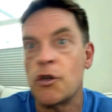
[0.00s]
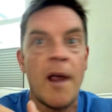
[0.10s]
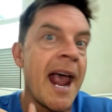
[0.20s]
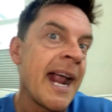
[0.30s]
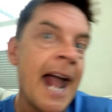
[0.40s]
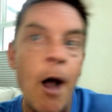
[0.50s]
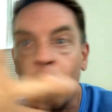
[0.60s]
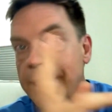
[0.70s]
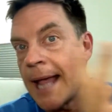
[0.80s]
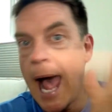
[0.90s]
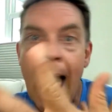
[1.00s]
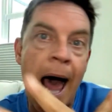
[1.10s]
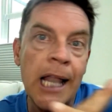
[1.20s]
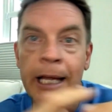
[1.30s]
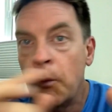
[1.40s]
You hang out with the
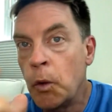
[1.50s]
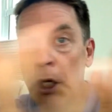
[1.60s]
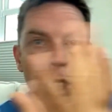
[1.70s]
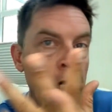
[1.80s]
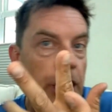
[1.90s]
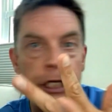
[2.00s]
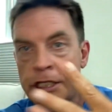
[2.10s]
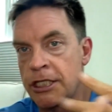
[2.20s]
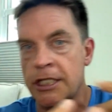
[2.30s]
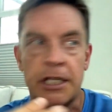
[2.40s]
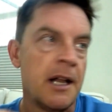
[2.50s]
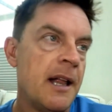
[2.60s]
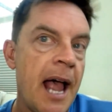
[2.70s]
Hollywoods, and